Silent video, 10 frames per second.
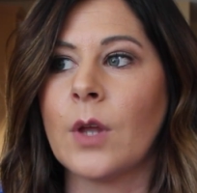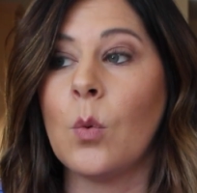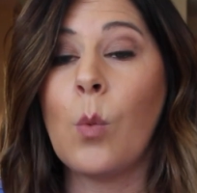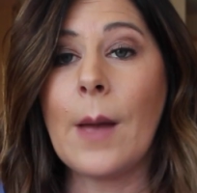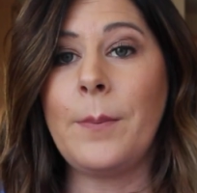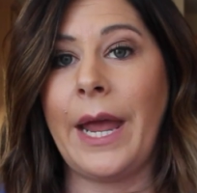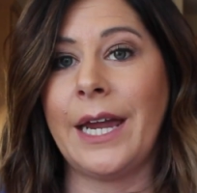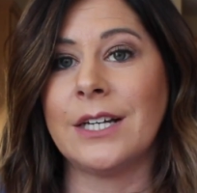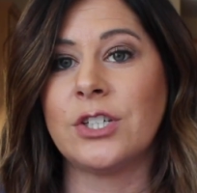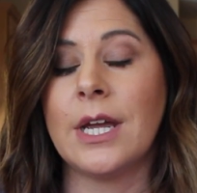web
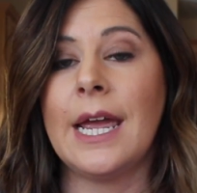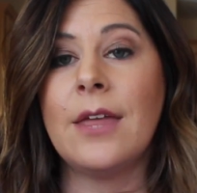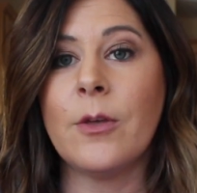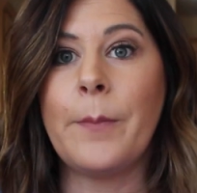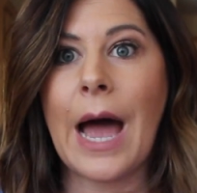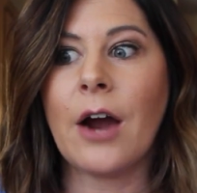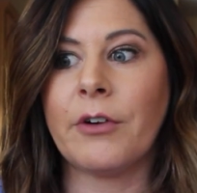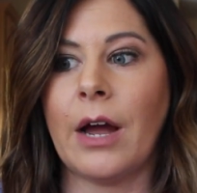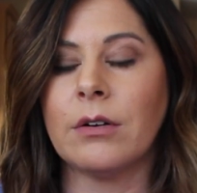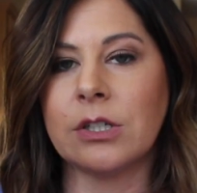page in the
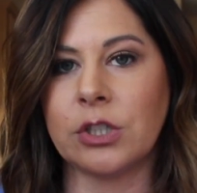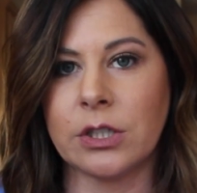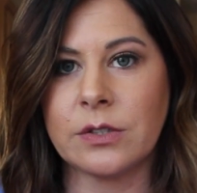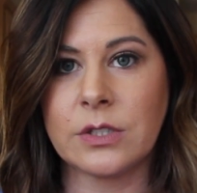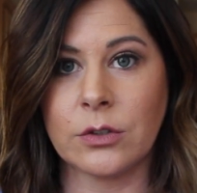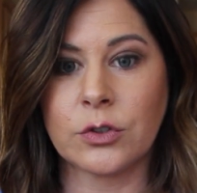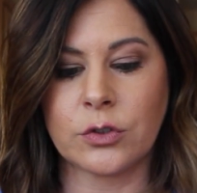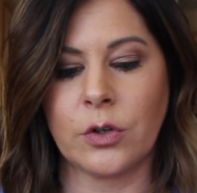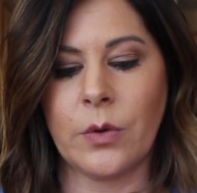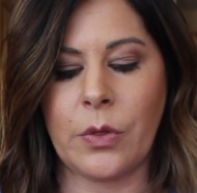background as you're still
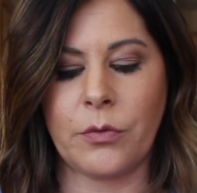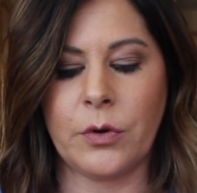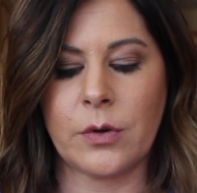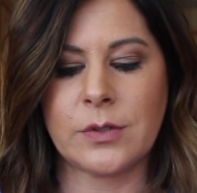scrolling through.